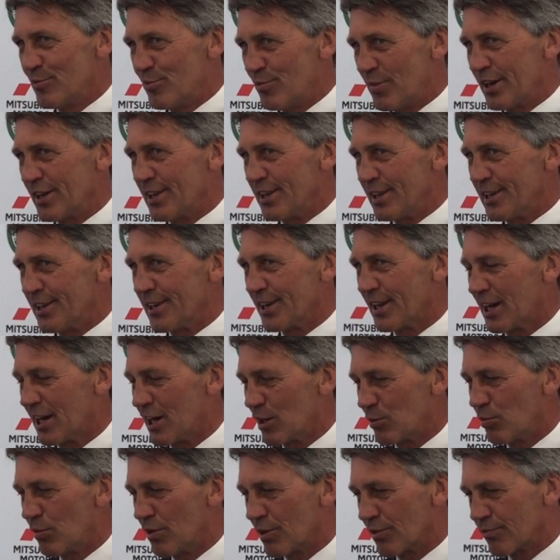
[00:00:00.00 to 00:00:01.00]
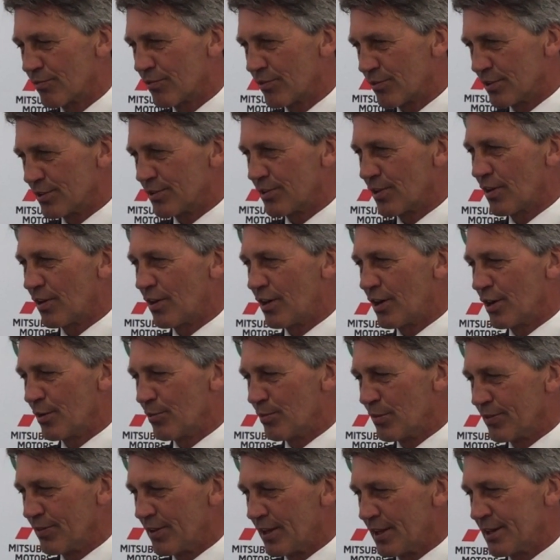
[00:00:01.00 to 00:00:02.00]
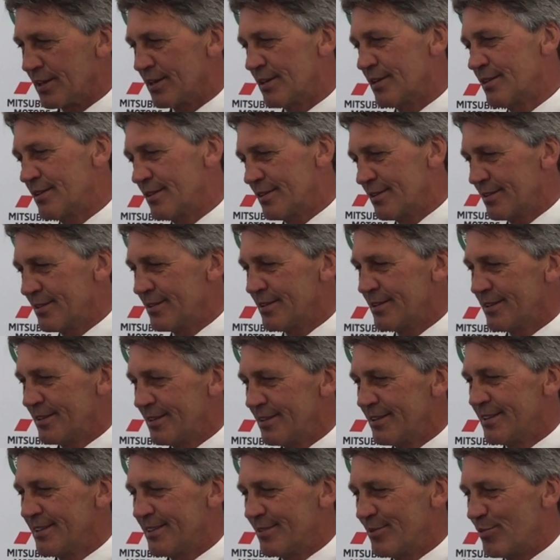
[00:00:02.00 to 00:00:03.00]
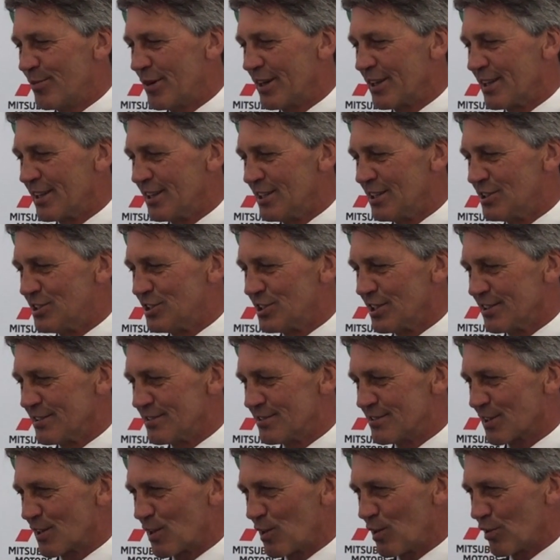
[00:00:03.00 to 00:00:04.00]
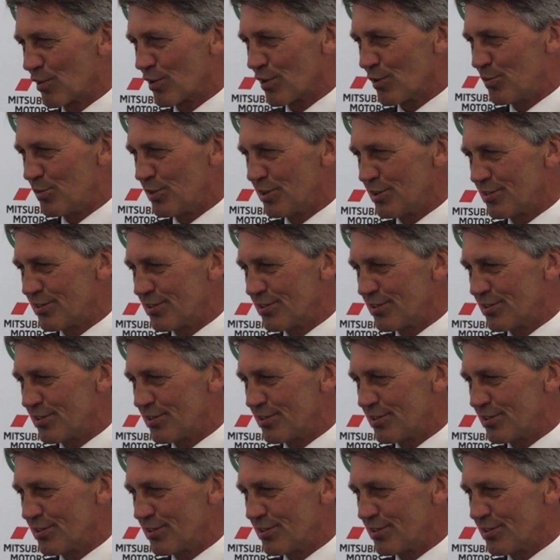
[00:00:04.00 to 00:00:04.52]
making it hard work for the time, and then making you chase the clock a bit.